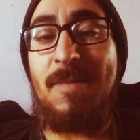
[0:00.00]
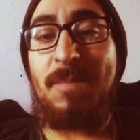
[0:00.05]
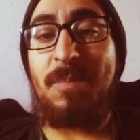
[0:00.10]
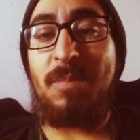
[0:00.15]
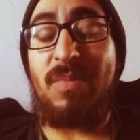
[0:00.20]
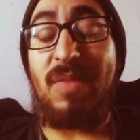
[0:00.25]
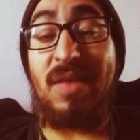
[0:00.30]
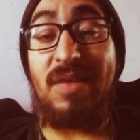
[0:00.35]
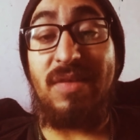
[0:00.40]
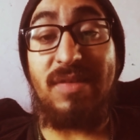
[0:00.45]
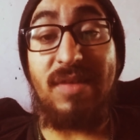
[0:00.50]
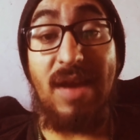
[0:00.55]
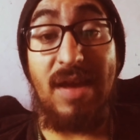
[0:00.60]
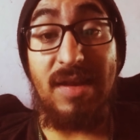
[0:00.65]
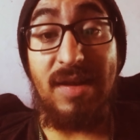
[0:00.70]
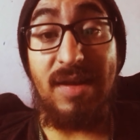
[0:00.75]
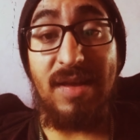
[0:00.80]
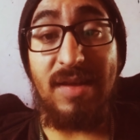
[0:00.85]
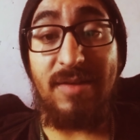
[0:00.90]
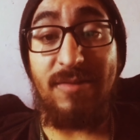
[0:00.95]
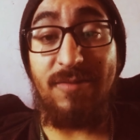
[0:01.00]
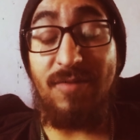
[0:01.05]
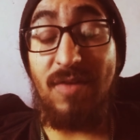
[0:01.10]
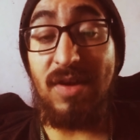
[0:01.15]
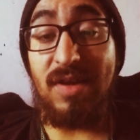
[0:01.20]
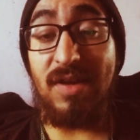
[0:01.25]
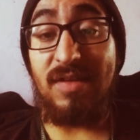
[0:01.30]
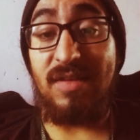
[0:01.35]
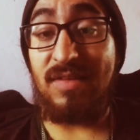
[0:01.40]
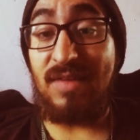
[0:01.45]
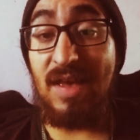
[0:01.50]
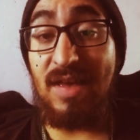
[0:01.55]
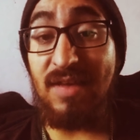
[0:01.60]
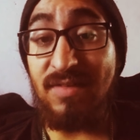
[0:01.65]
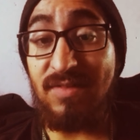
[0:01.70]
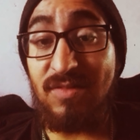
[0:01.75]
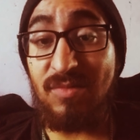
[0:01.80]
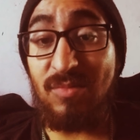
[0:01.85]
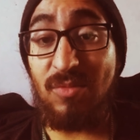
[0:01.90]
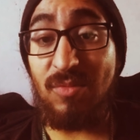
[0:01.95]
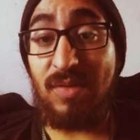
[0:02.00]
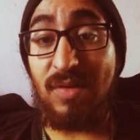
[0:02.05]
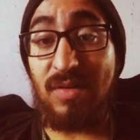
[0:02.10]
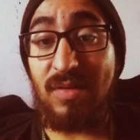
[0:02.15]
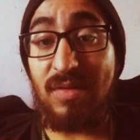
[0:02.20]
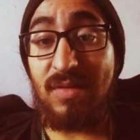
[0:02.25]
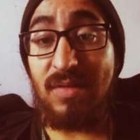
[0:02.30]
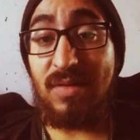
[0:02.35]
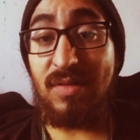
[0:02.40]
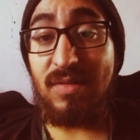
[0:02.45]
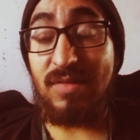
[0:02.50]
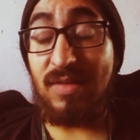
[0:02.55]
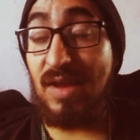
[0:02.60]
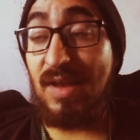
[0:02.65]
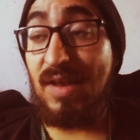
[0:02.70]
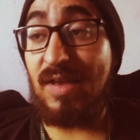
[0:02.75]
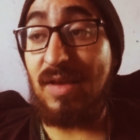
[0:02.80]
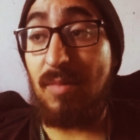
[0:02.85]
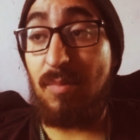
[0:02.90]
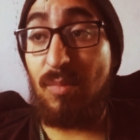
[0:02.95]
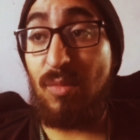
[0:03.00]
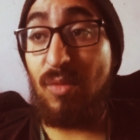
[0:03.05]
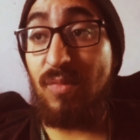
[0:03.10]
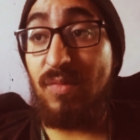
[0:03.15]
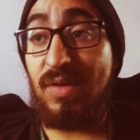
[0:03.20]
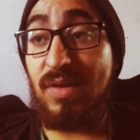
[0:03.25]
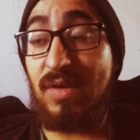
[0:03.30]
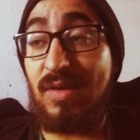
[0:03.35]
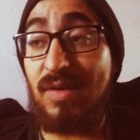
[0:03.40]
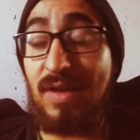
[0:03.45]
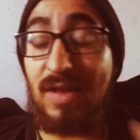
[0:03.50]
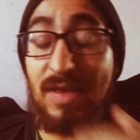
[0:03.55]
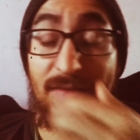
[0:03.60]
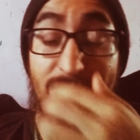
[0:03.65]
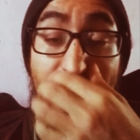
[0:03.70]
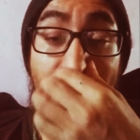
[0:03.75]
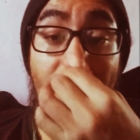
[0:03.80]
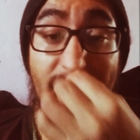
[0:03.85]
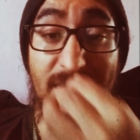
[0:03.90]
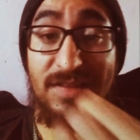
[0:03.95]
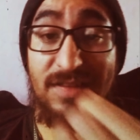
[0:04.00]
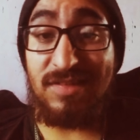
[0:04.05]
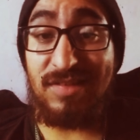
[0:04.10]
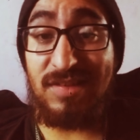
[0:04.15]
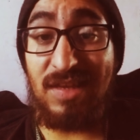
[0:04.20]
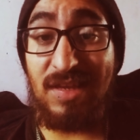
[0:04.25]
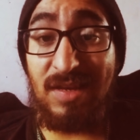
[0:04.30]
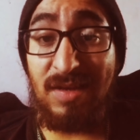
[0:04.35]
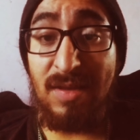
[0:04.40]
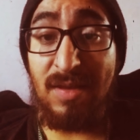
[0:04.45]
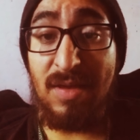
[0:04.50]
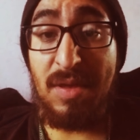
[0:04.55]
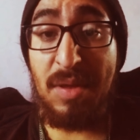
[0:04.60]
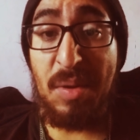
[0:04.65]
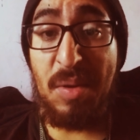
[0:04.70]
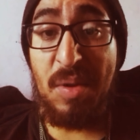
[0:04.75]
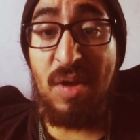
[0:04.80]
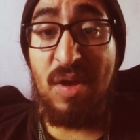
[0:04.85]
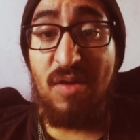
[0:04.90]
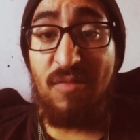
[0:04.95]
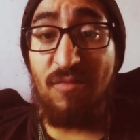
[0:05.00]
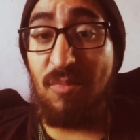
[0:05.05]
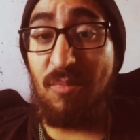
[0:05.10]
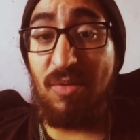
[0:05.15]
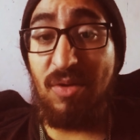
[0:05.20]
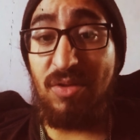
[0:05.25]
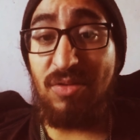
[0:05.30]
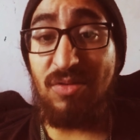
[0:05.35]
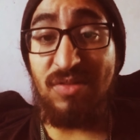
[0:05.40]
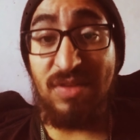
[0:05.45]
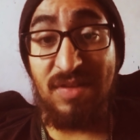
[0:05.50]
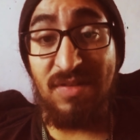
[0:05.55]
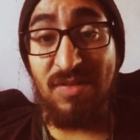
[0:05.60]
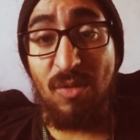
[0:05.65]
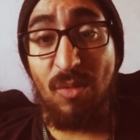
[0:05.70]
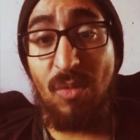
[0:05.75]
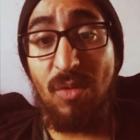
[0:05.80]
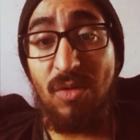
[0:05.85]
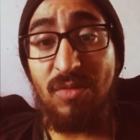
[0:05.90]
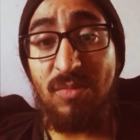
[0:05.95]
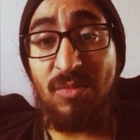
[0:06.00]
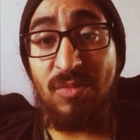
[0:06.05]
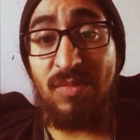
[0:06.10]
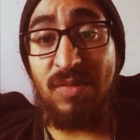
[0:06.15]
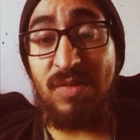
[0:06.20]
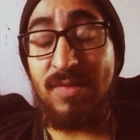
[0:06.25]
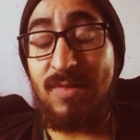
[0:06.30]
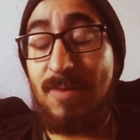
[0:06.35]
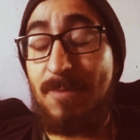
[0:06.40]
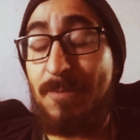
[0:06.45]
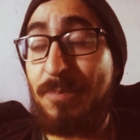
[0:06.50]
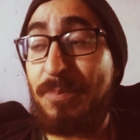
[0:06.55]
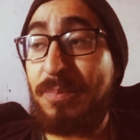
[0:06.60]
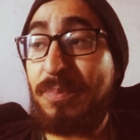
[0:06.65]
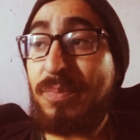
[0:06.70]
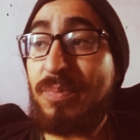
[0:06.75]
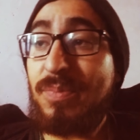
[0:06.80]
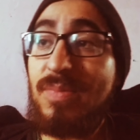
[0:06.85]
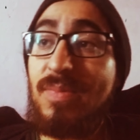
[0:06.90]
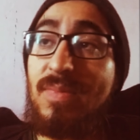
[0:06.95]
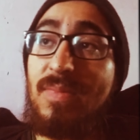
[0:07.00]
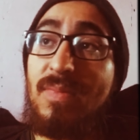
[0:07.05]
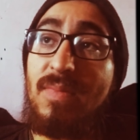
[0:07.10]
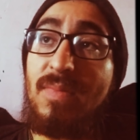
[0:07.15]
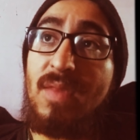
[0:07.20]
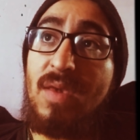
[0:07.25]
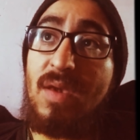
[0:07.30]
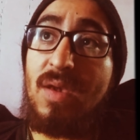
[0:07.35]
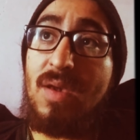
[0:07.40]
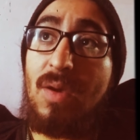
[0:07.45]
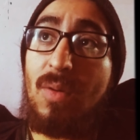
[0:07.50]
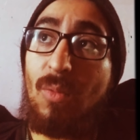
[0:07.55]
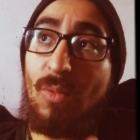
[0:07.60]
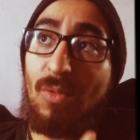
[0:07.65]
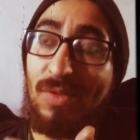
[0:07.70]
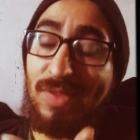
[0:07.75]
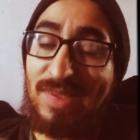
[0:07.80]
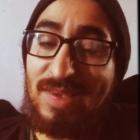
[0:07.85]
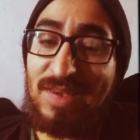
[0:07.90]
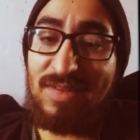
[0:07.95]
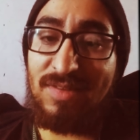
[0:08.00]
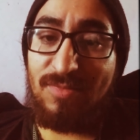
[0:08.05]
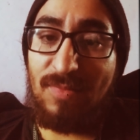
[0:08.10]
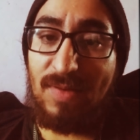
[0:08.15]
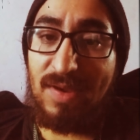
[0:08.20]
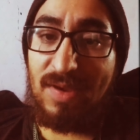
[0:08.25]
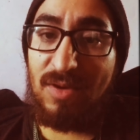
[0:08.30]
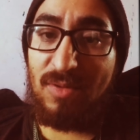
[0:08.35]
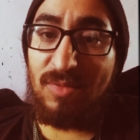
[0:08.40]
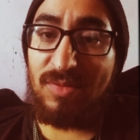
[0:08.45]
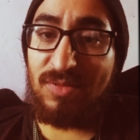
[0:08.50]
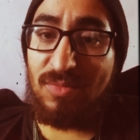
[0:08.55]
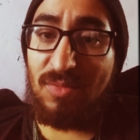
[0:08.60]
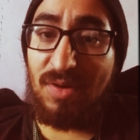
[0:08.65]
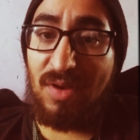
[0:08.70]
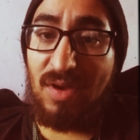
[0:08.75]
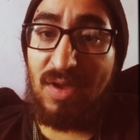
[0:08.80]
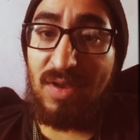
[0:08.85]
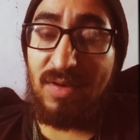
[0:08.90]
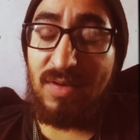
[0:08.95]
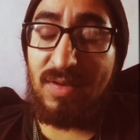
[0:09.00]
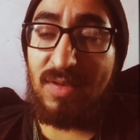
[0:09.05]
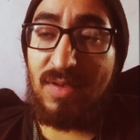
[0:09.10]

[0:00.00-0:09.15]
it's kind of like a fucking disaster movie. It's kind of like a movie. It's kind of like a scene from one of those end of the world movies. Well, this right here, what's going on?